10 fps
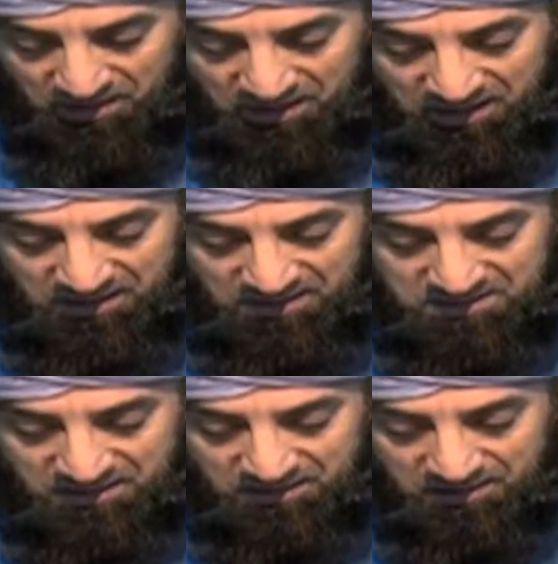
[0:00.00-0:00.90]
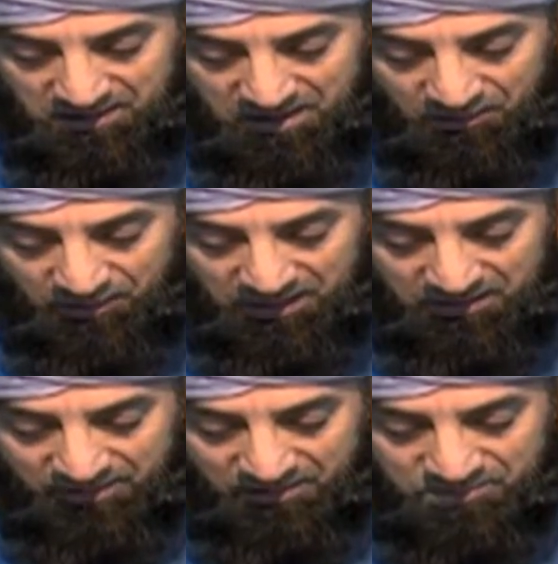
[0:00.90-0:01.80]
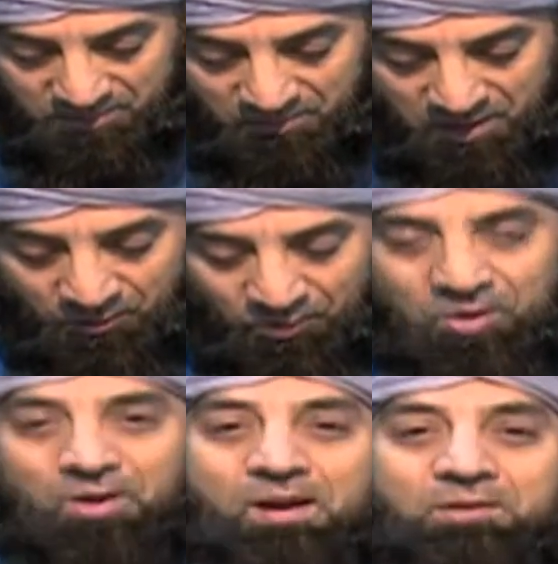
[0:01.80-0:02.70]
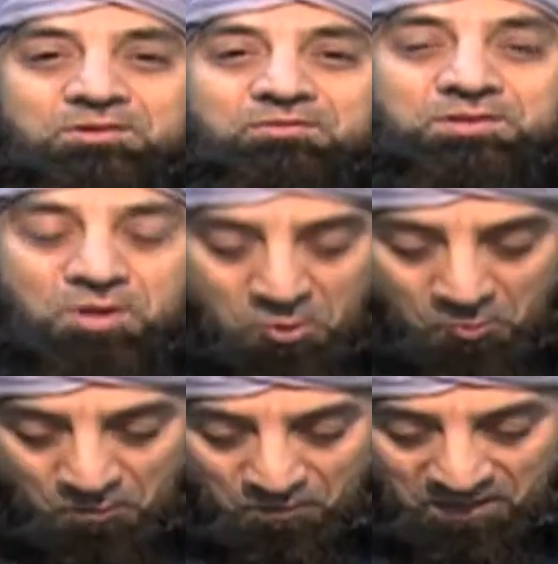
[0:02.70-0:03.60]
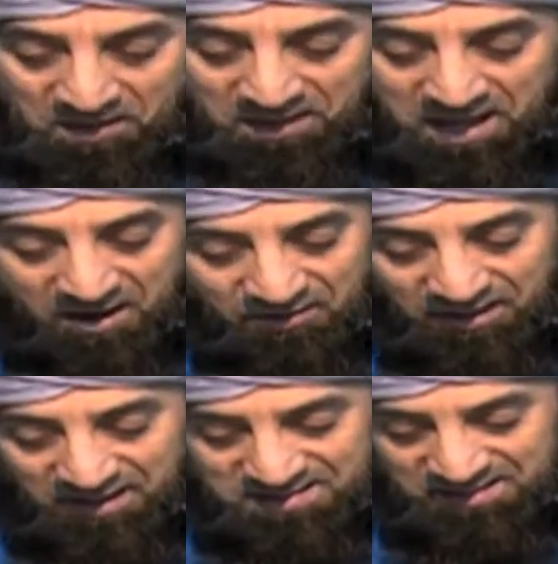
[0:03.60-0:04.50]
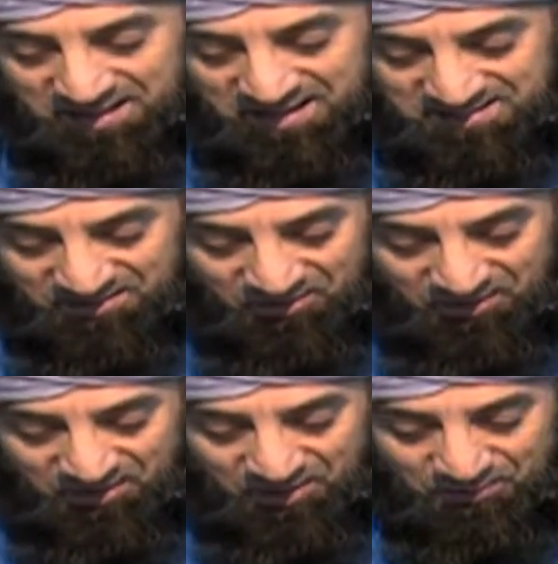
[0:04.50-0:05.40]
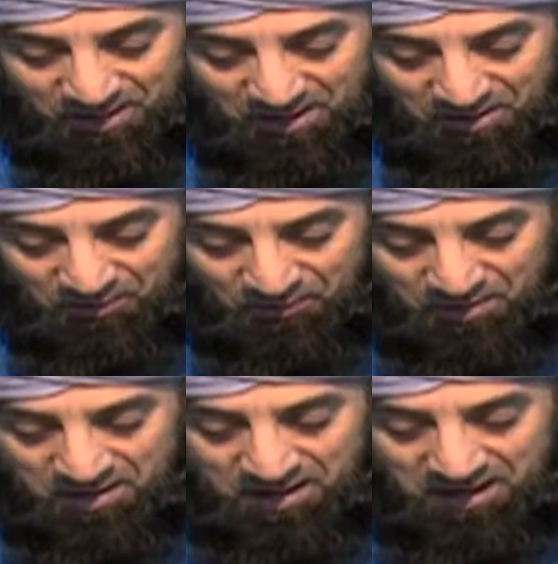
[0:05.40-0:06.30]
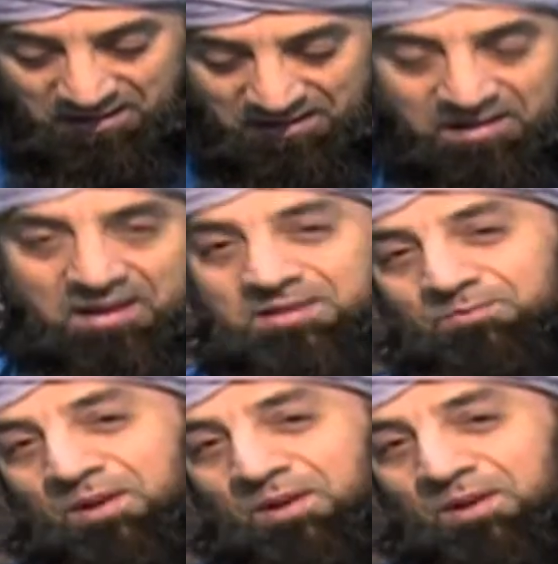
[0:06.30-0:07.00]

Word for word: He sallallahu would come out of his home carrying Hazrat Hassan radiallahu ta'ala anhu in his